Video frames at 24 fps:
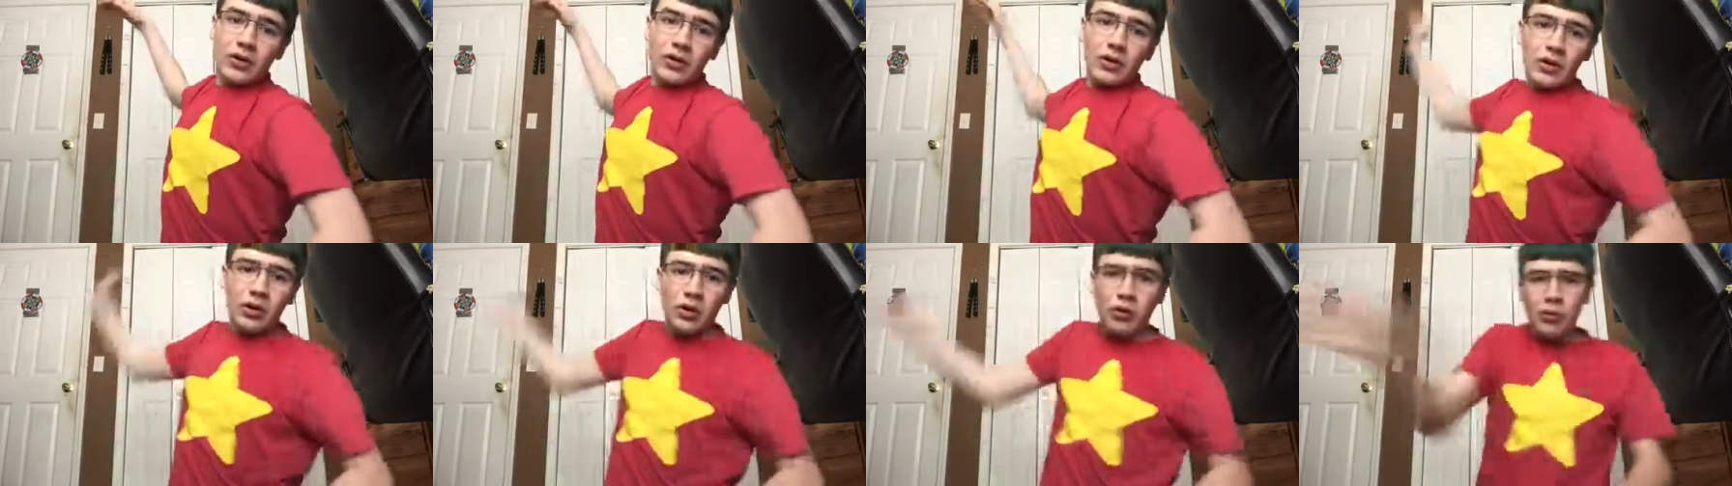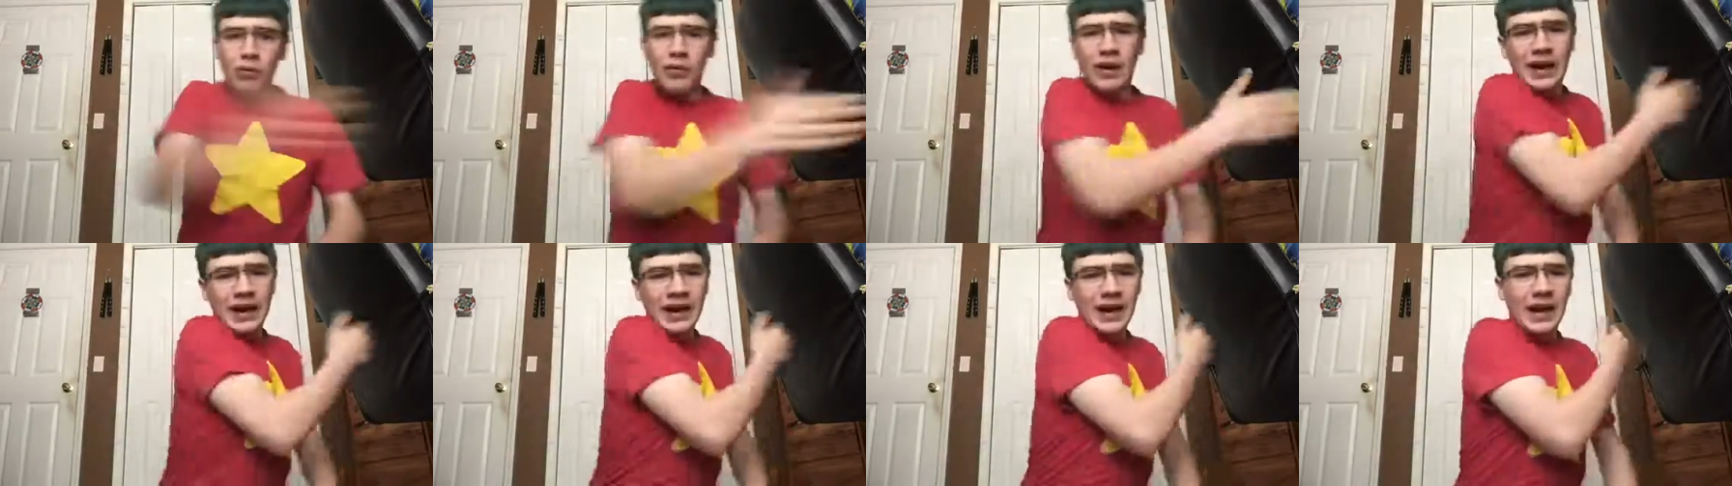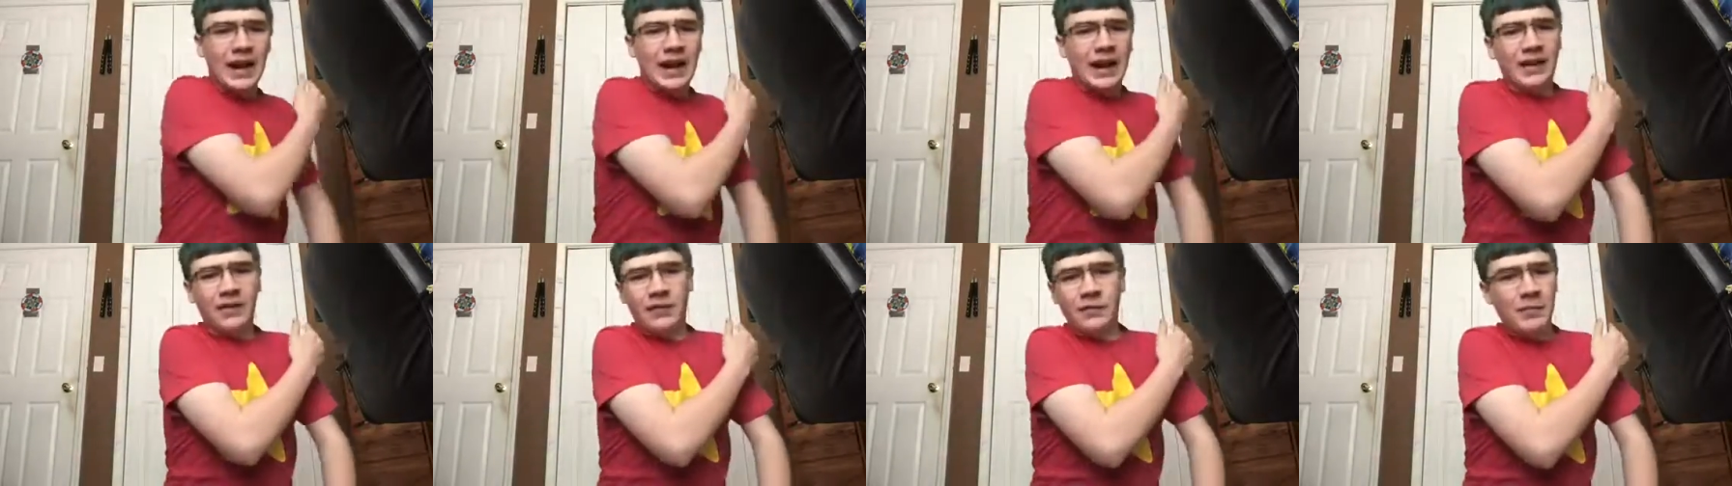
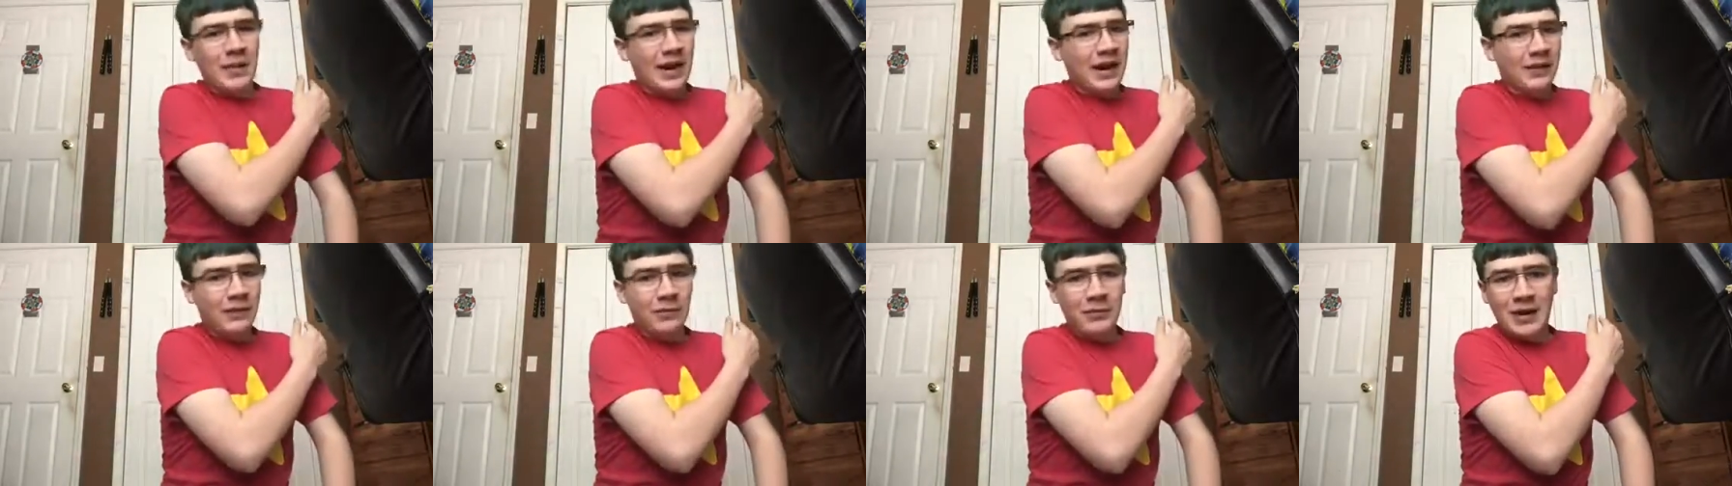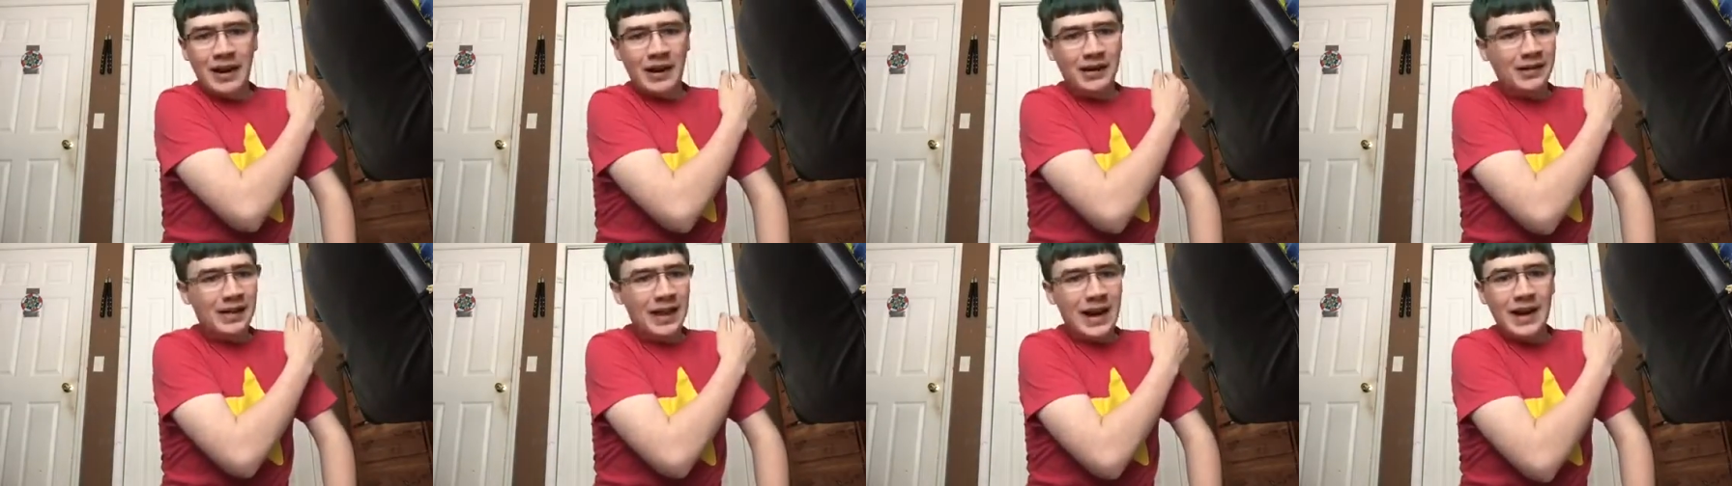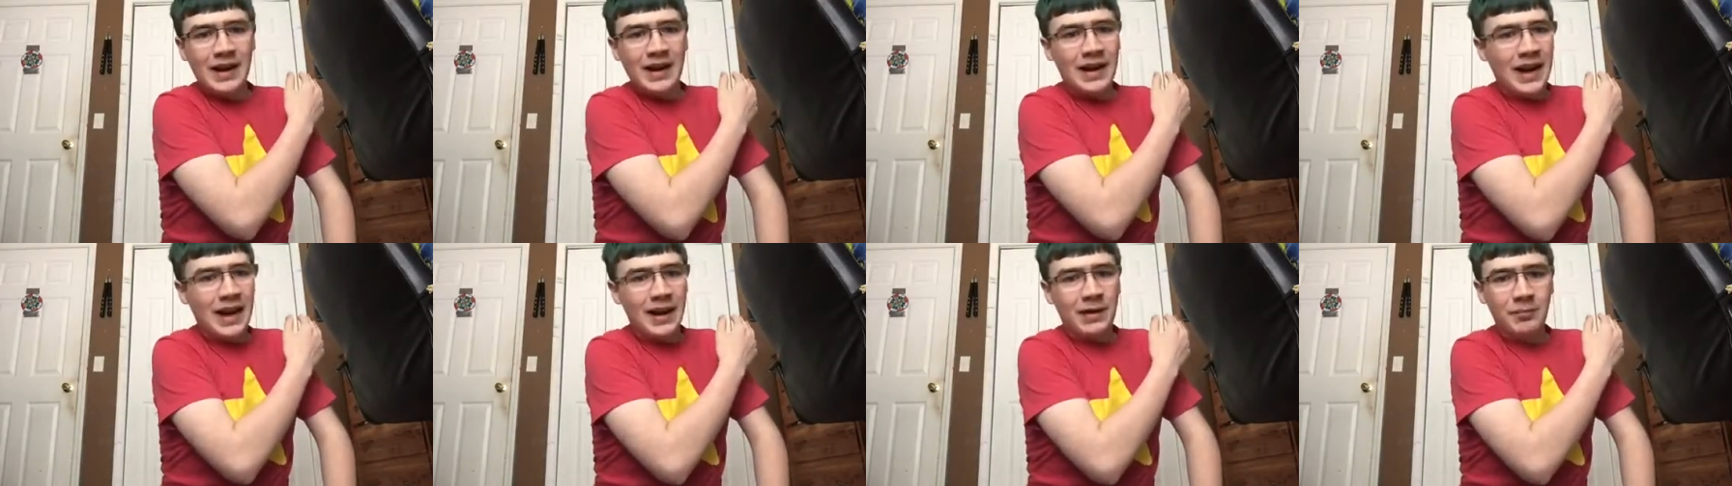crack-a-lack-a-smack
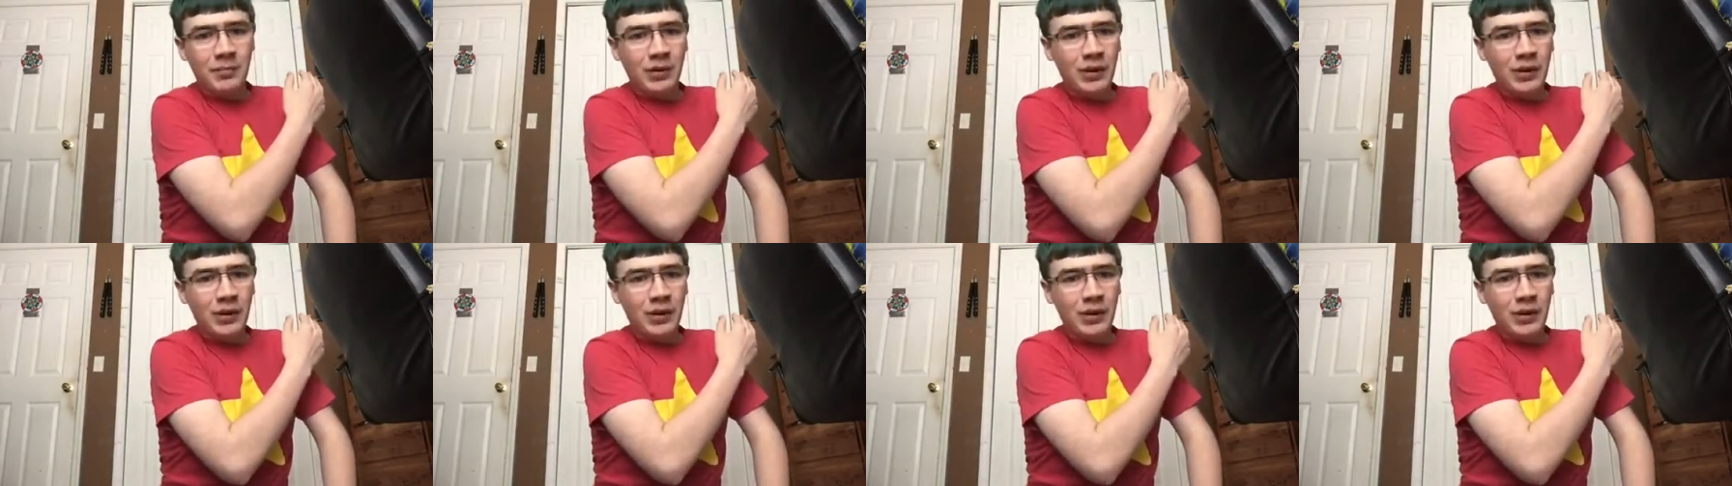that like